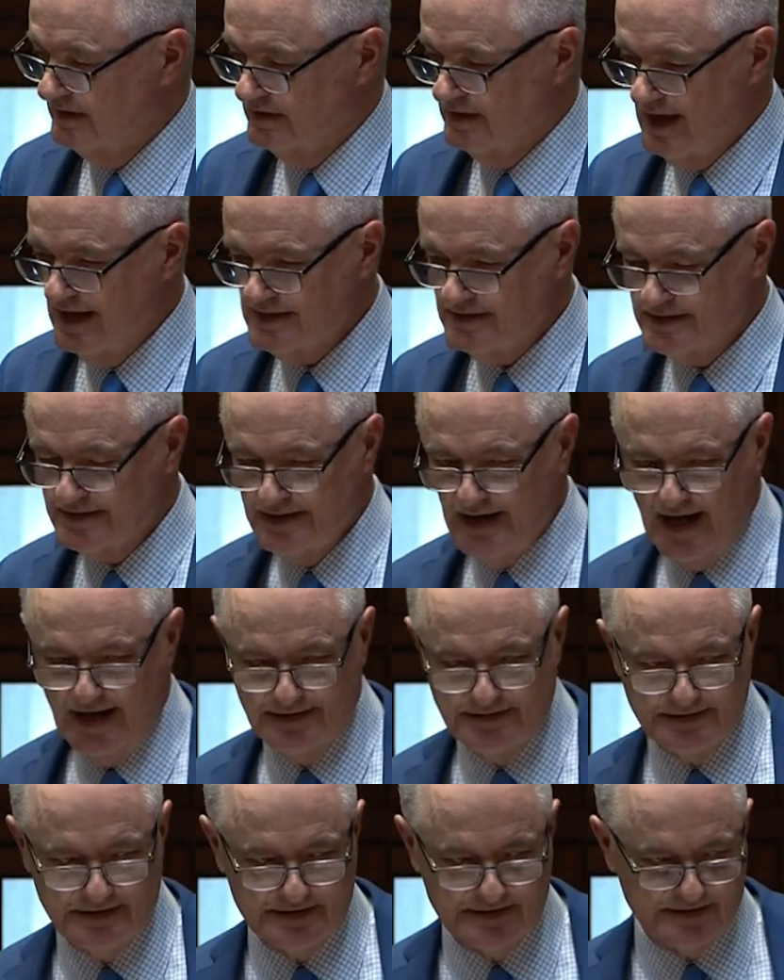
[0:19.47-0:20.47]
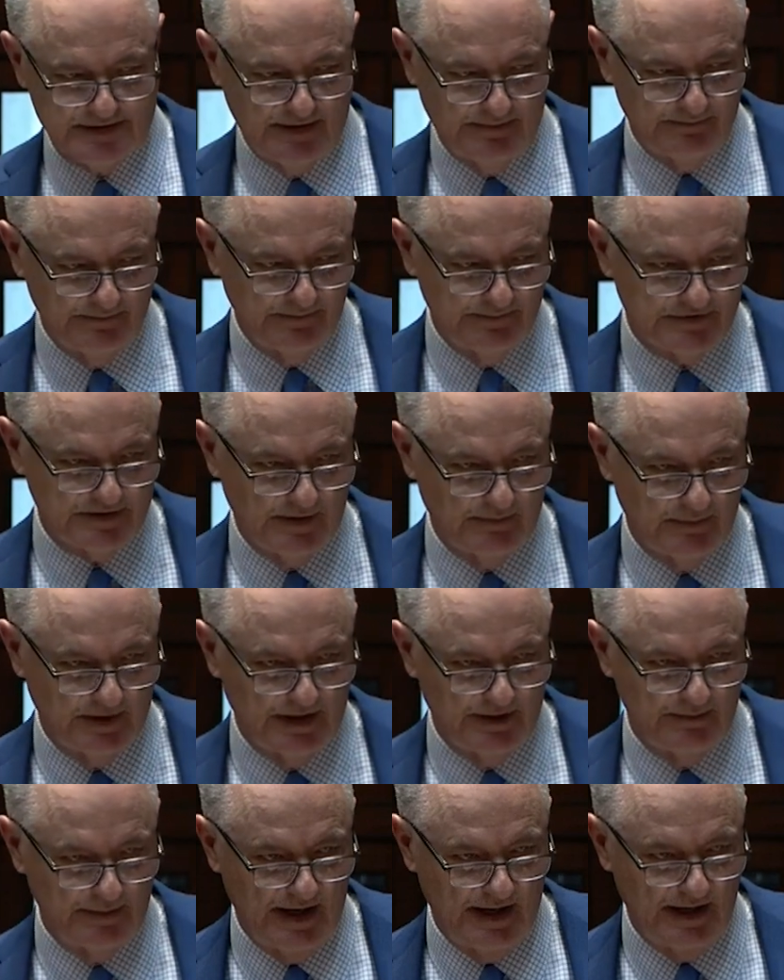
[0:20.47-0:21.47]
That's not just something
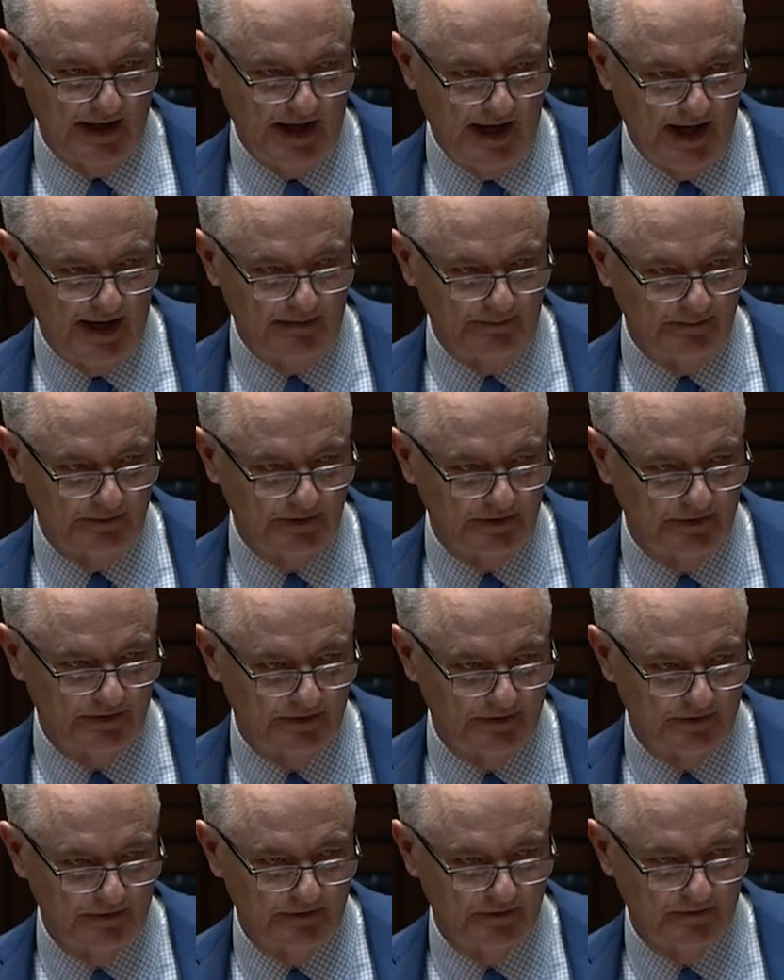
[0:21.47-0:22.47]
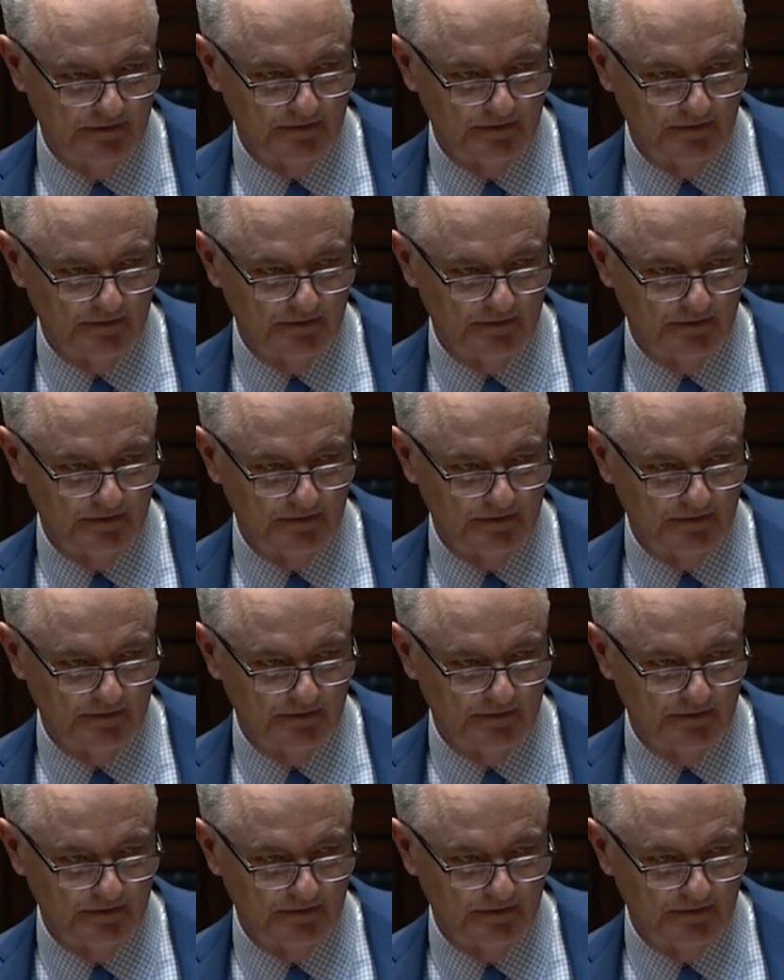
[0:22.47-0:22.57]
somebody made up.